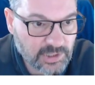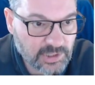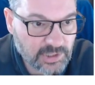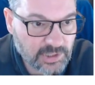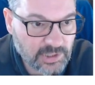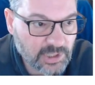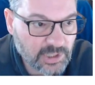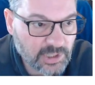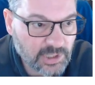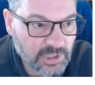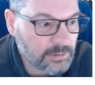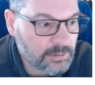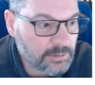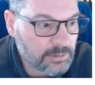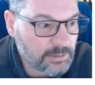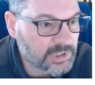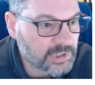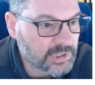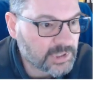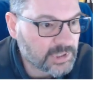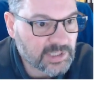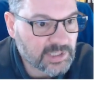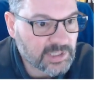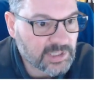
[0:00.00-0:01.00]
But I can
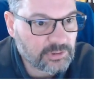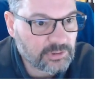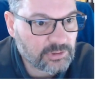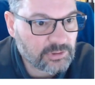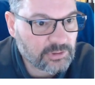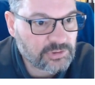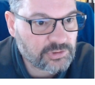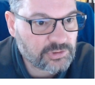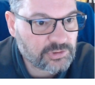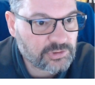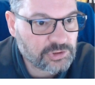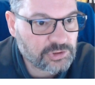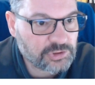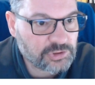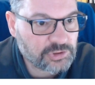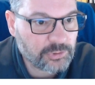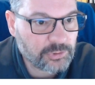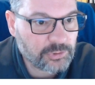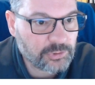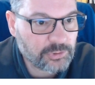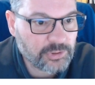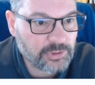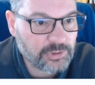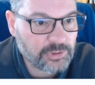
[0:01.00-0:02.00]
also show you
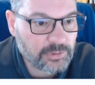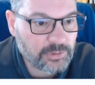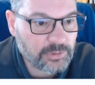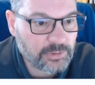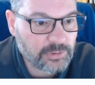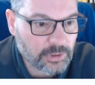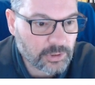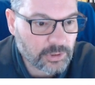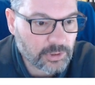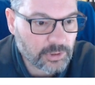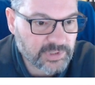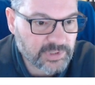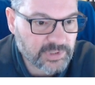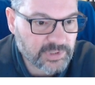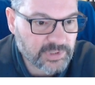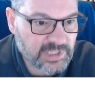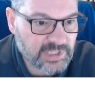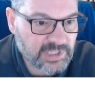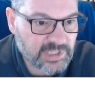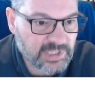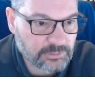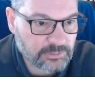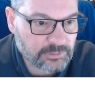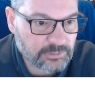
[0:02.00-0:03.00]
all the
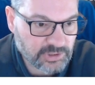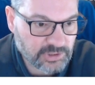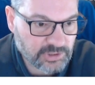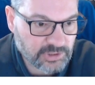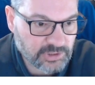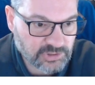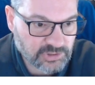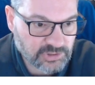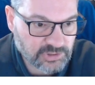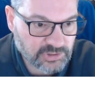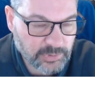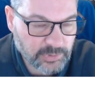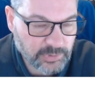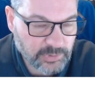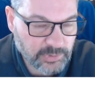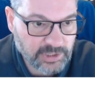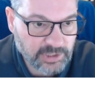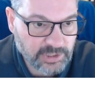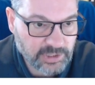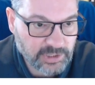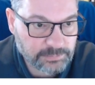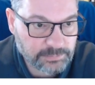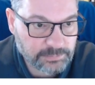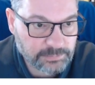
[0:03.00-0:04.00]
counties in Sweden
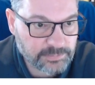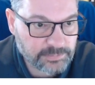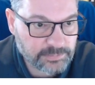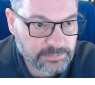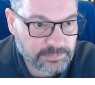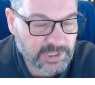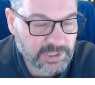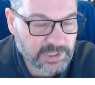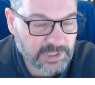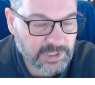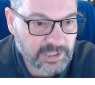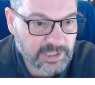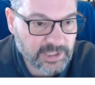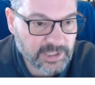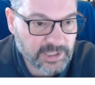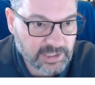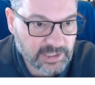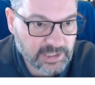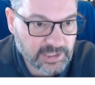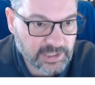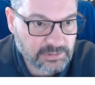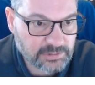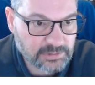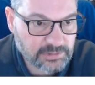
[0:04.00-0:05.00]
by clicking
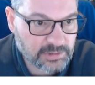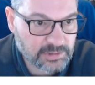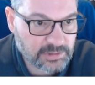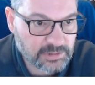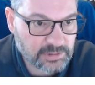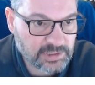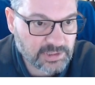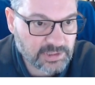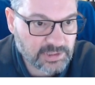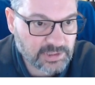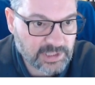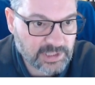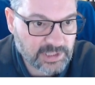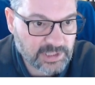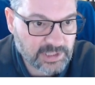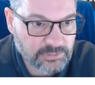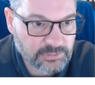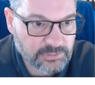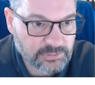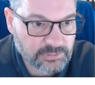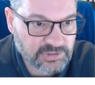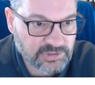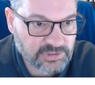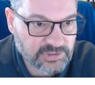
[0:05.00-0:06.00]
counties here.
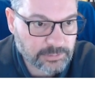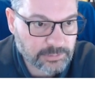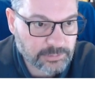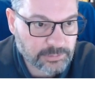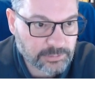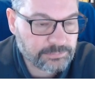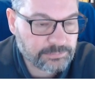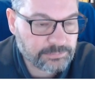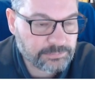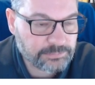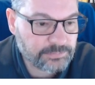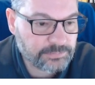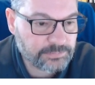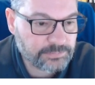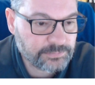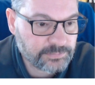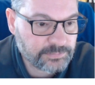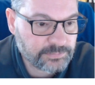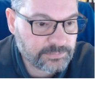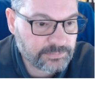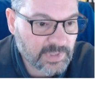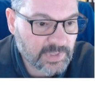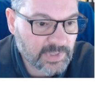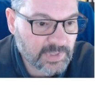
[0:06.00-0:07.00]

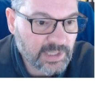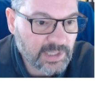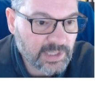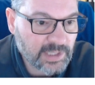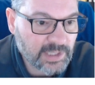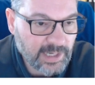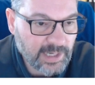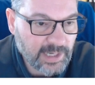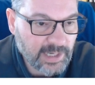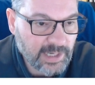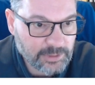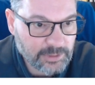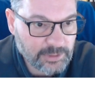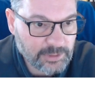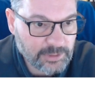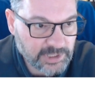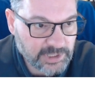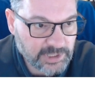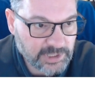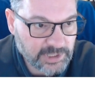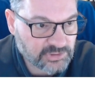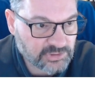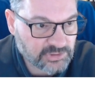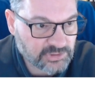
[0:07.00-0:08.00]
And we can
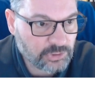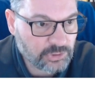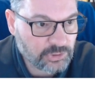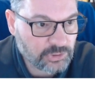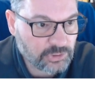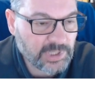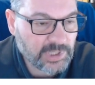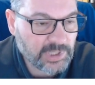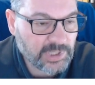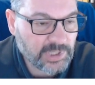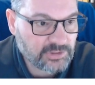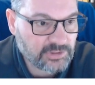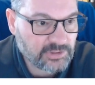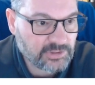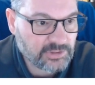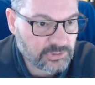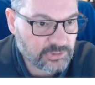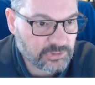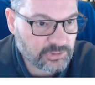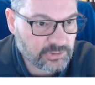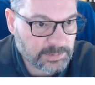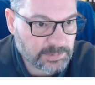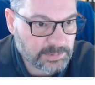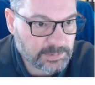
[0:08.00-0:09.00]
zoom into a
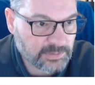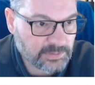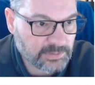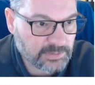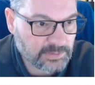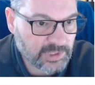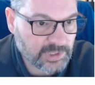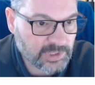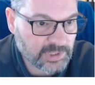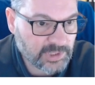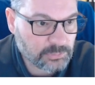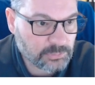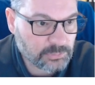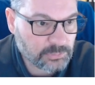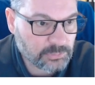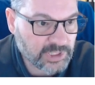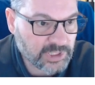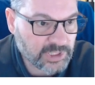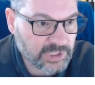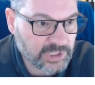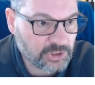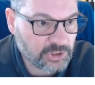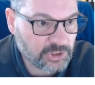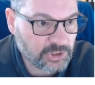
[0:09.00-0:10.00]
specific region
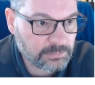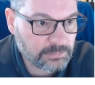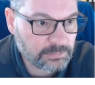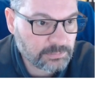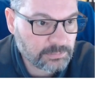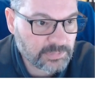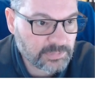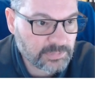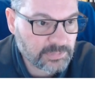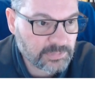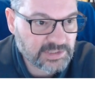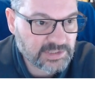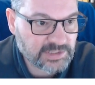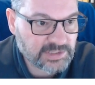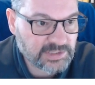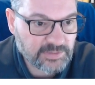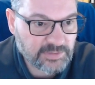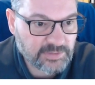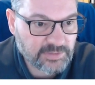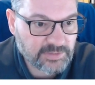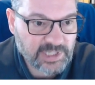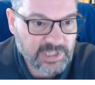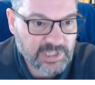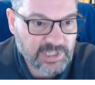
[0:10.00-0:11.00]
and see the
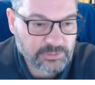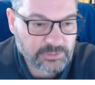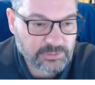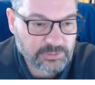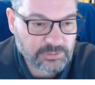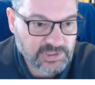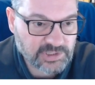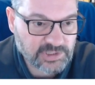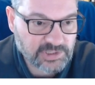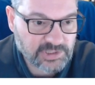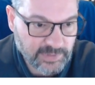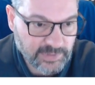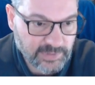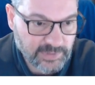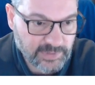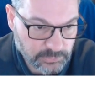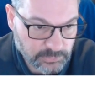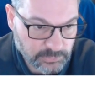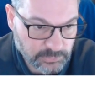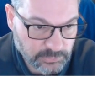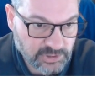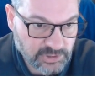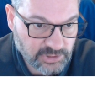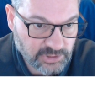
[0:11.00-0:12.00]
counties in that region
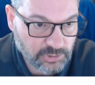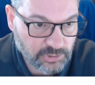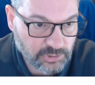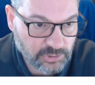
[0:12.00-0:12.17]
only.